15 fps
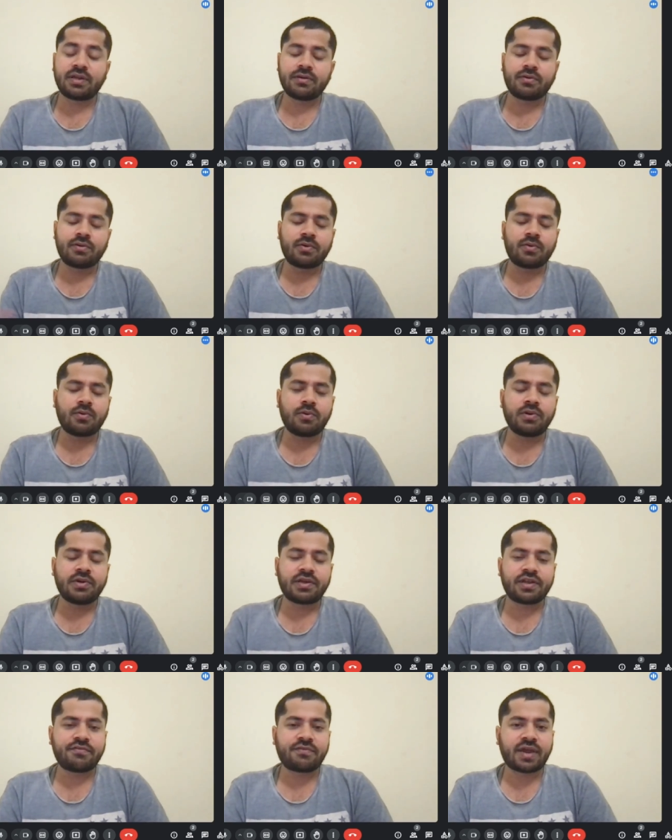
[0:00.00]
re code
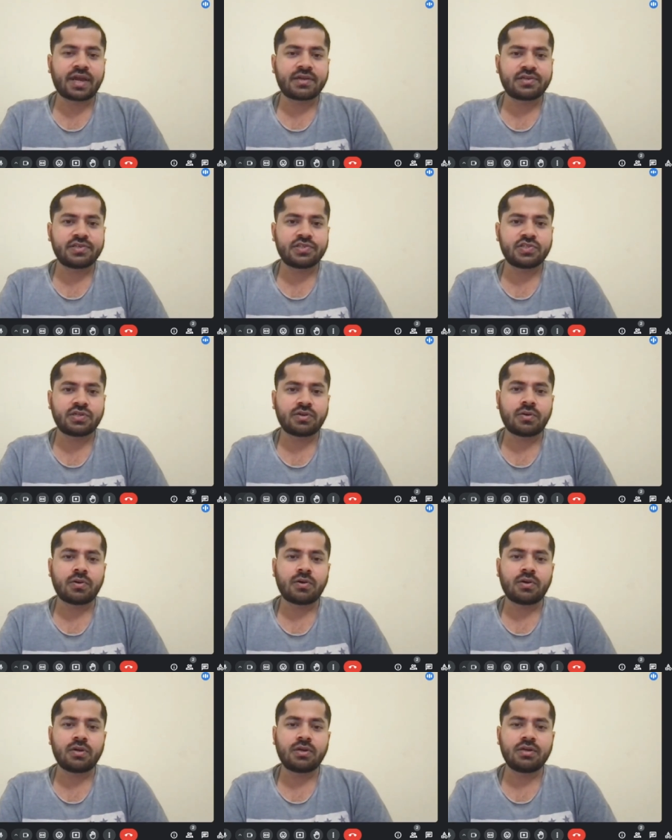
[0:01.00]
refactoring
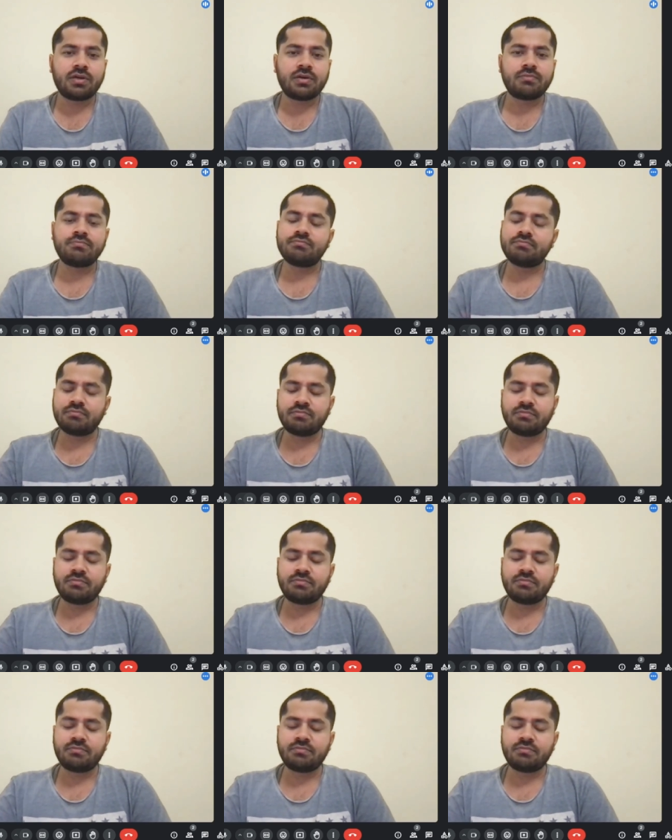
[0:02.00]
on uh, um,